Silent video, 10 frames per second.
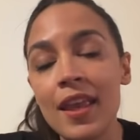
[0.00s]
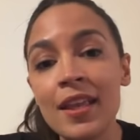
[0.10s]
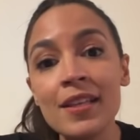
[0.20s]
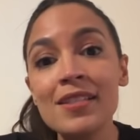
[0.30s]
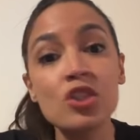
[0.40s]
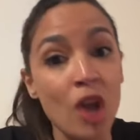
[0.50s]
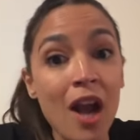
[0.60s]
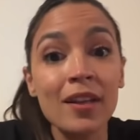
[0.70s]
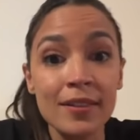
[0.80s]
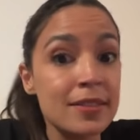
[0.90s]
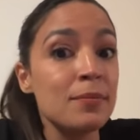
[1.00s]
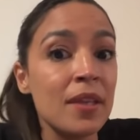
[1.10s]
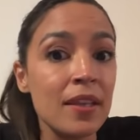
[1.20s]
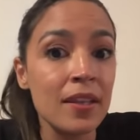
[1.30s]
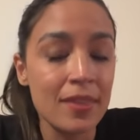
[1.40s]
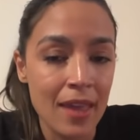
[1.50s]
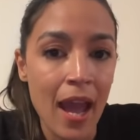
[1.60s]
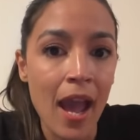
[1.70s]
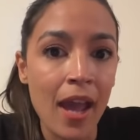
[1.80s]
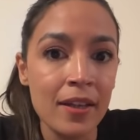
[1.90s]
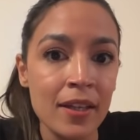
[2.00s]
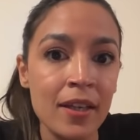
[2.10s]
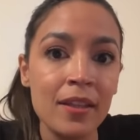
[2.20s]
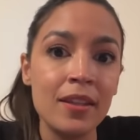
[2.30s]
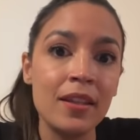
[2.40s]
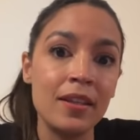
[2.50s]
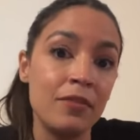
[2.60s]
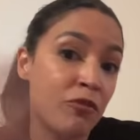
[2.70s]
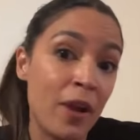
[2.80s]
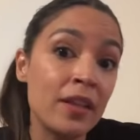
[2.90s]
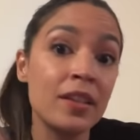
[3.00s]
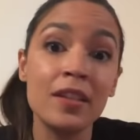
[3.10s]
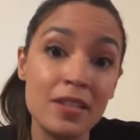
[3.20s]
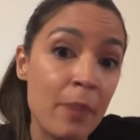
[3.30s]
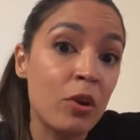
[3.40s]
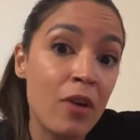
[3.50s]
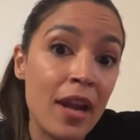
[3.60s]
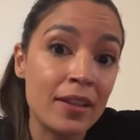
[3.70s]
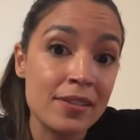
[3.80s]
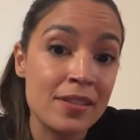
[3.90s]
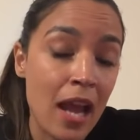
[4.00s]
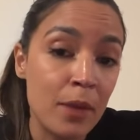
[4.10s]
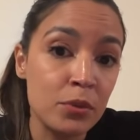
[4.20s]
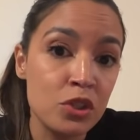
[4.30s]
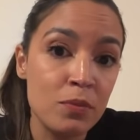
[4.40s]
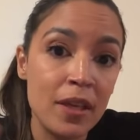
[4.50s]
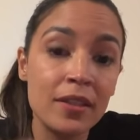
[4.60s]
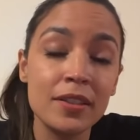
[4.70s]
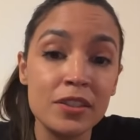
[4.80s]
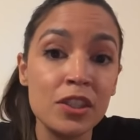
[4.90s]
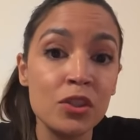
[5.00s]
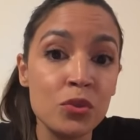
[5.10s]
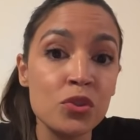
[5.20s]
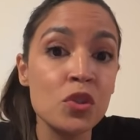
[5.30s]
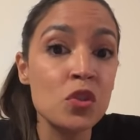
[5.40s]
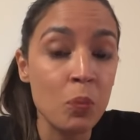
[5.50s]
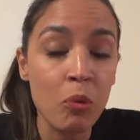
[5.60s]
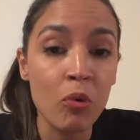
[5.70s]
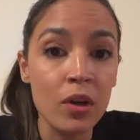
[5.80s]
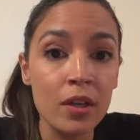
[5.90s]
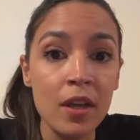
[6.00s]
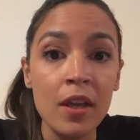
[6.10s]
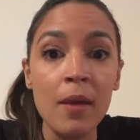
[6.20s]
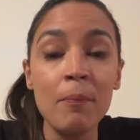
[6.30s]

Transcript: it is shocking to me that the Democratic establishment continues to support